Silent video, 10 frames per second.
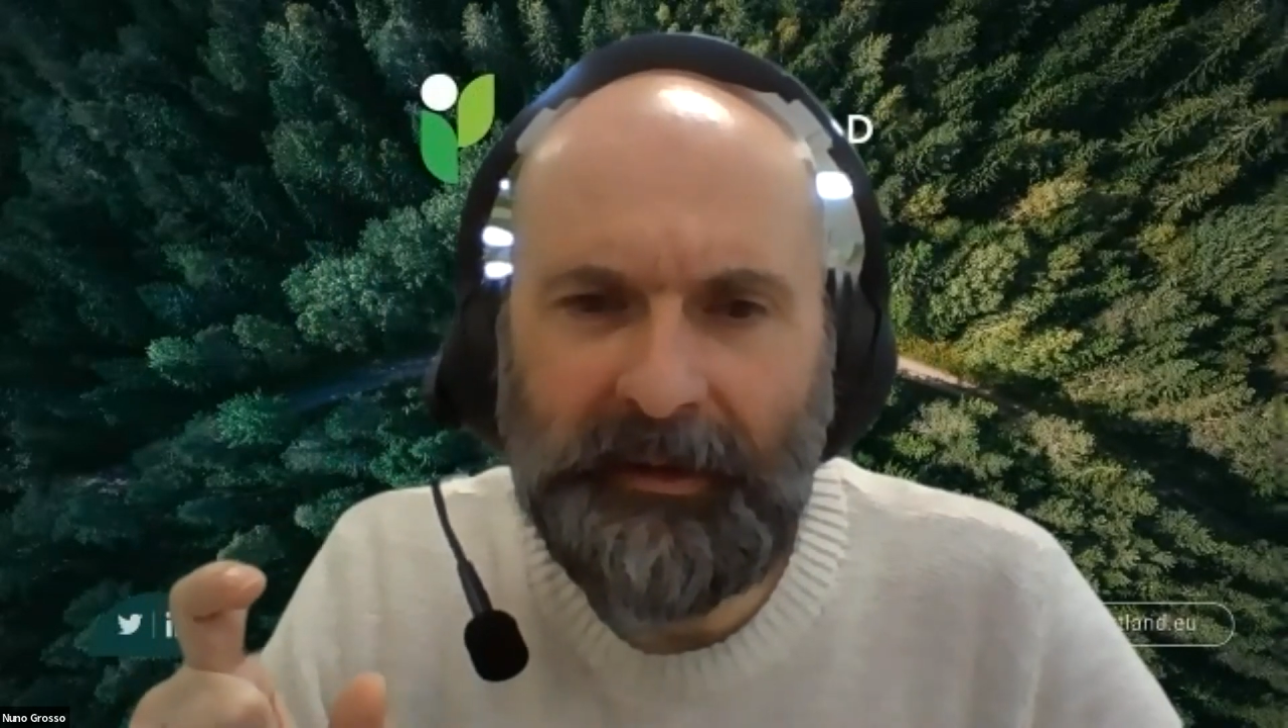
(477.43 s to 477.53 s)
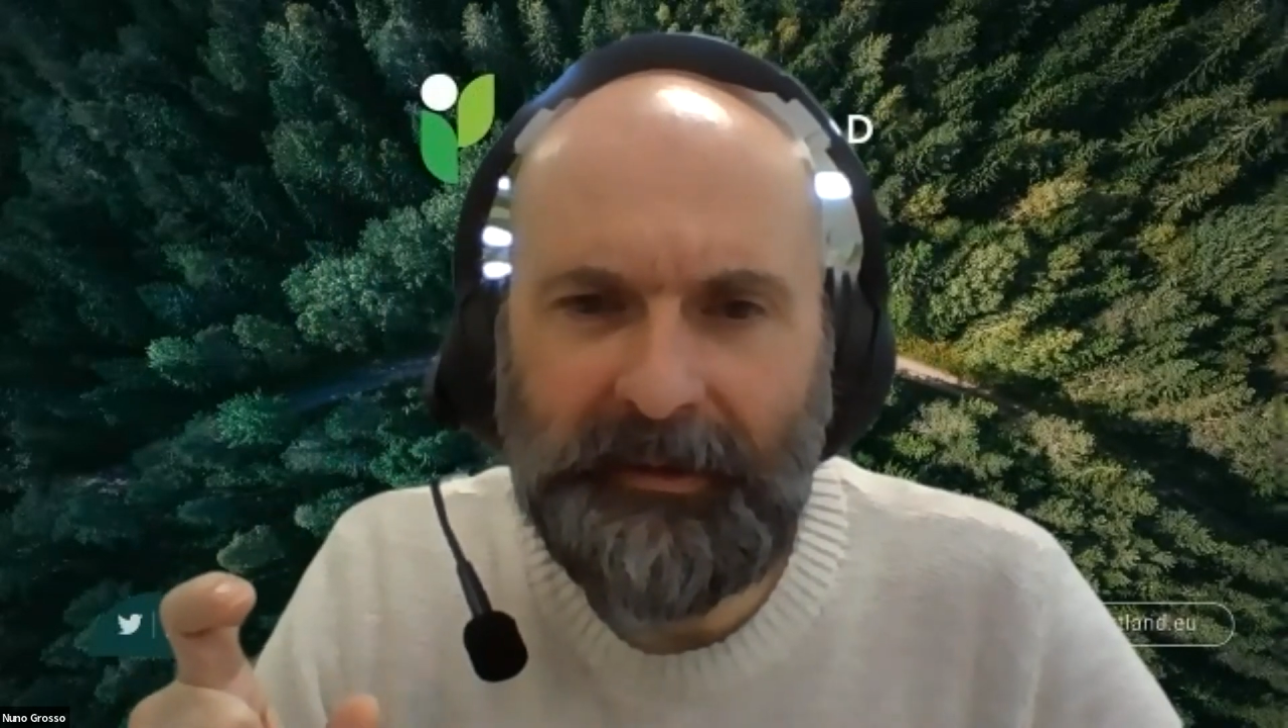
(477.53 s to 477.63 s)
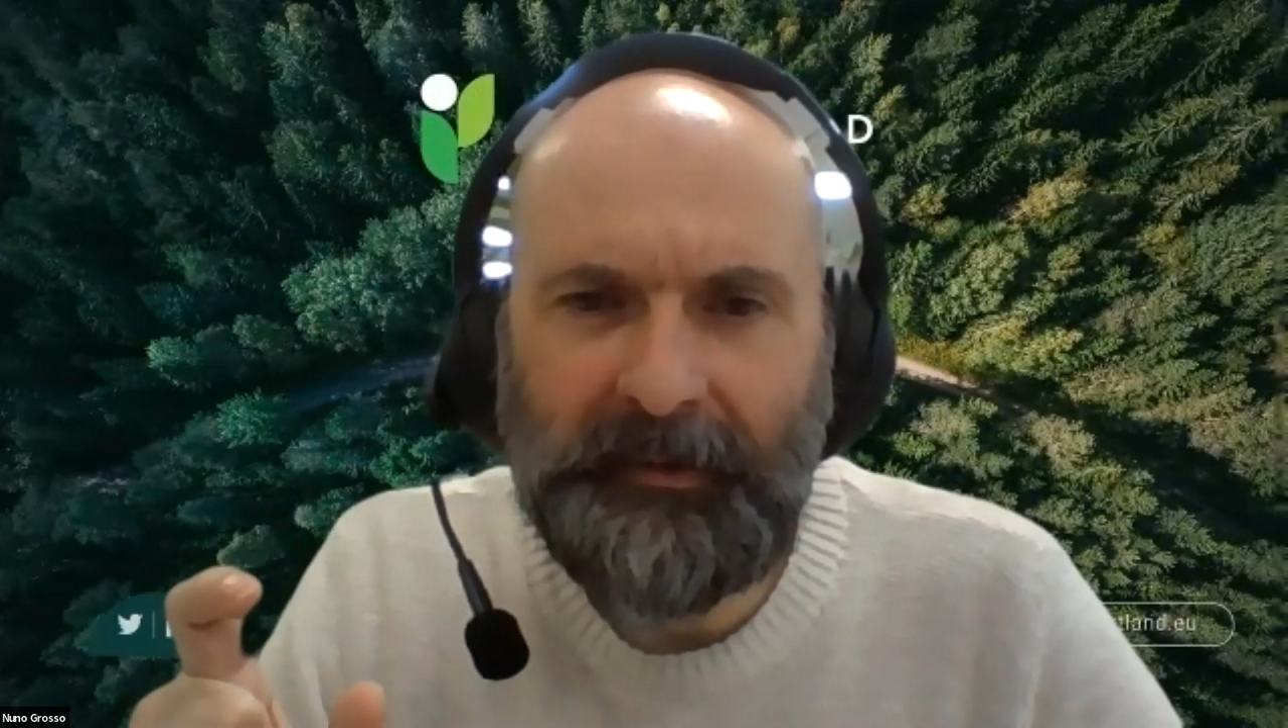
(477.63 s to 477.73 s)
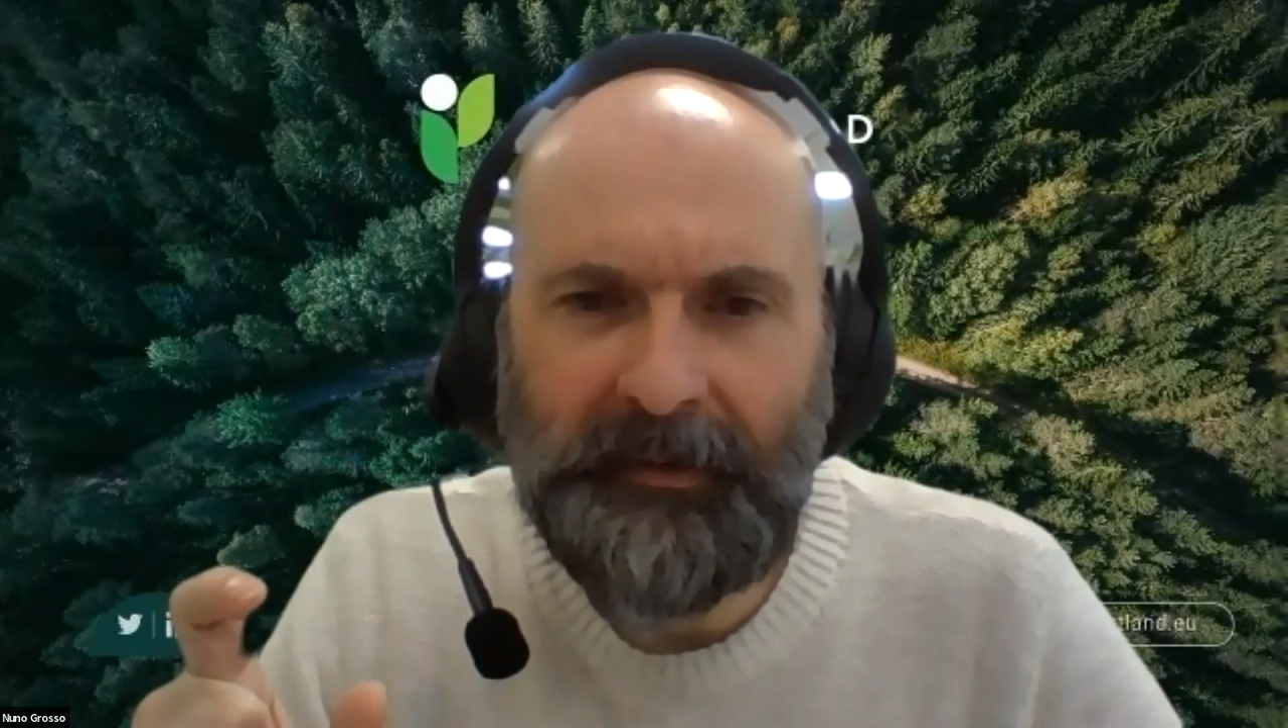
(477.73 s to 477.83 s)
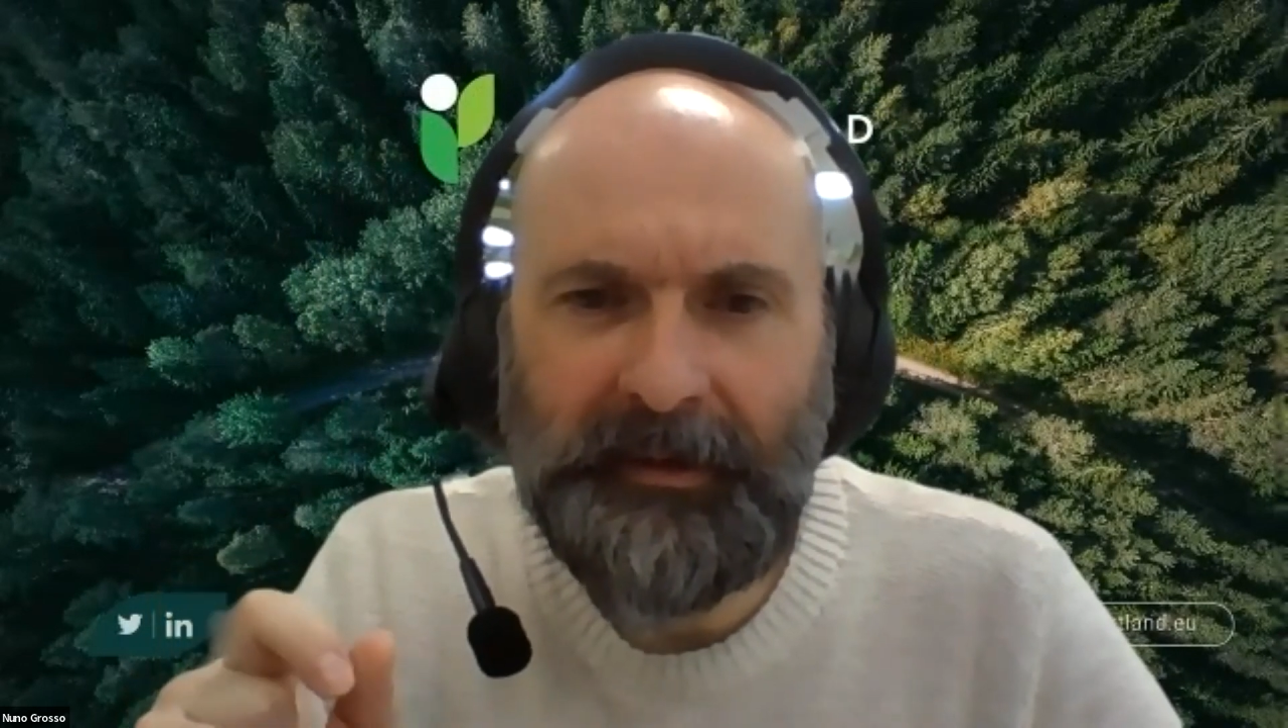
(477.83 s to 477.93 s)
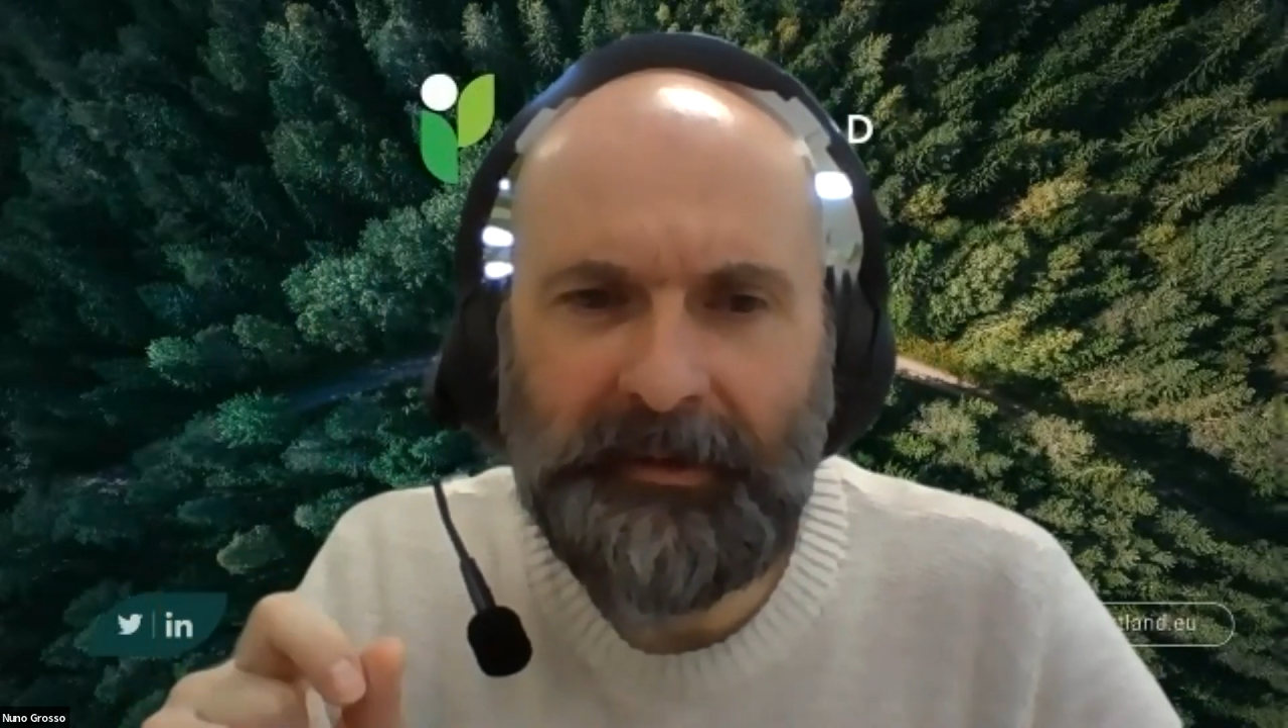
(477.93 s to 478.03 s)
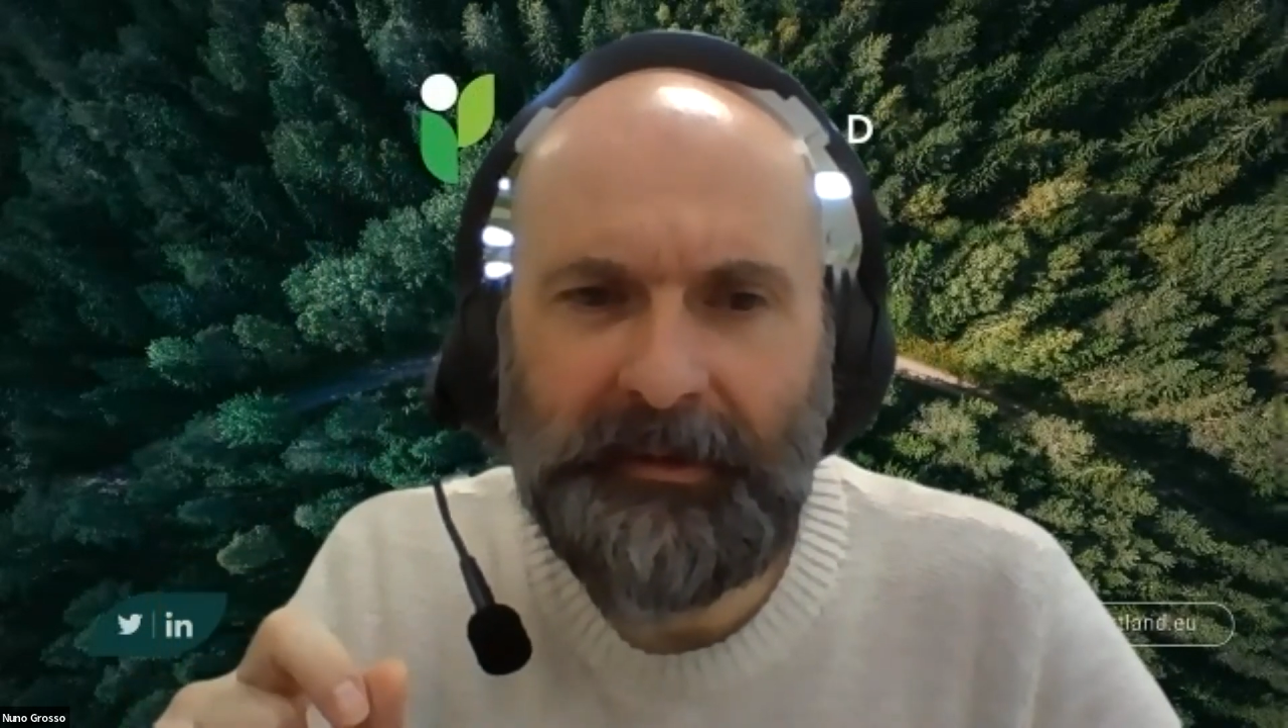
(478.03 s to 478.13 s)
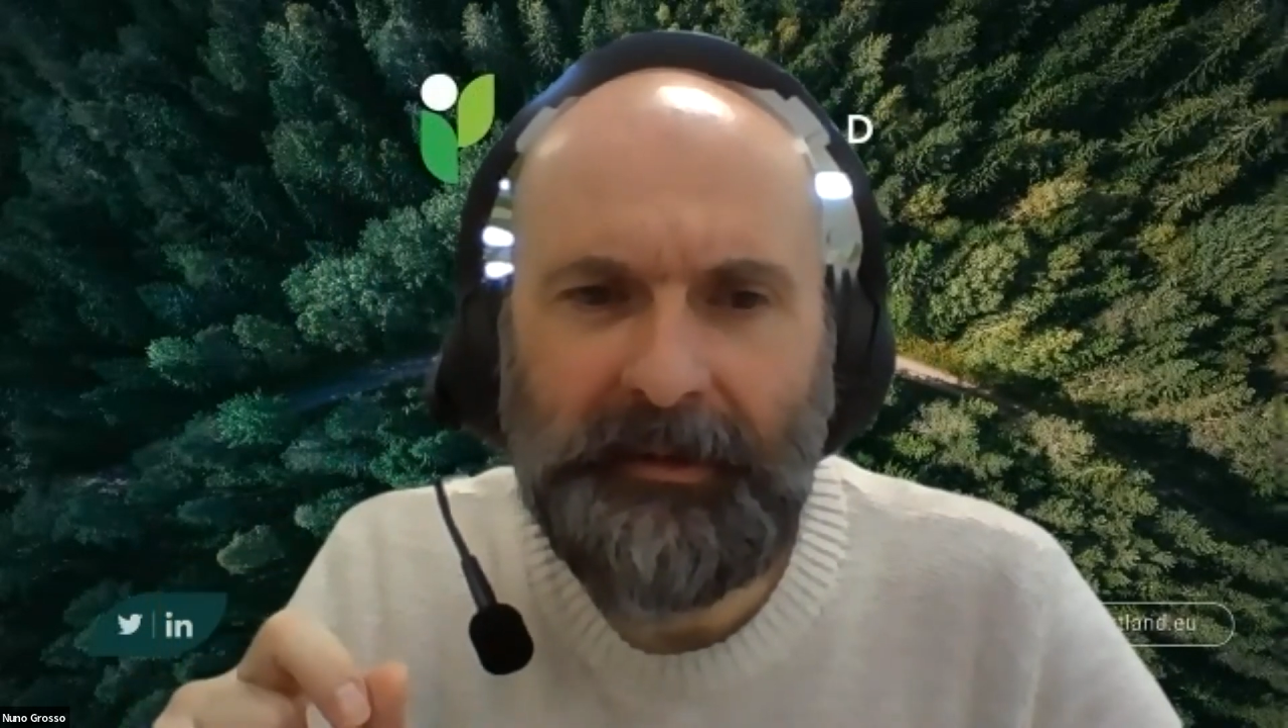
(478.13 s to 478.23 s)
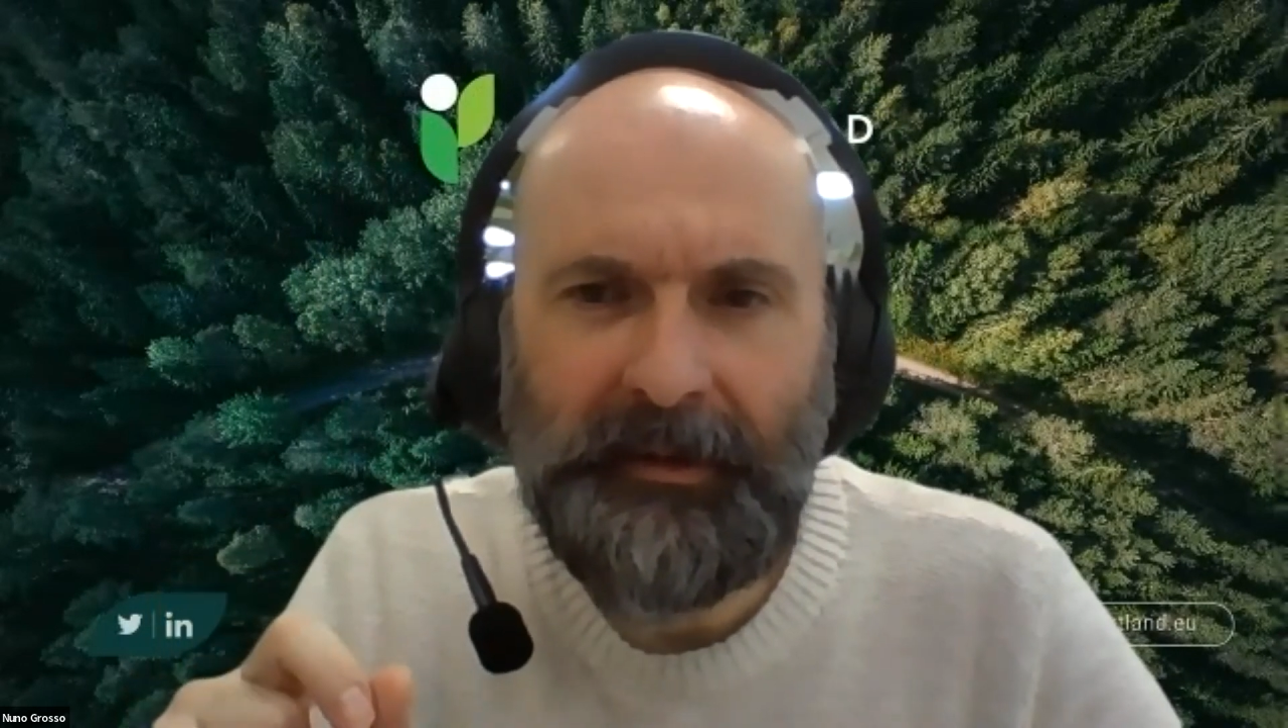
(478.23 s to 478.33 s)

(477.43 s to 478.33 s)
a service.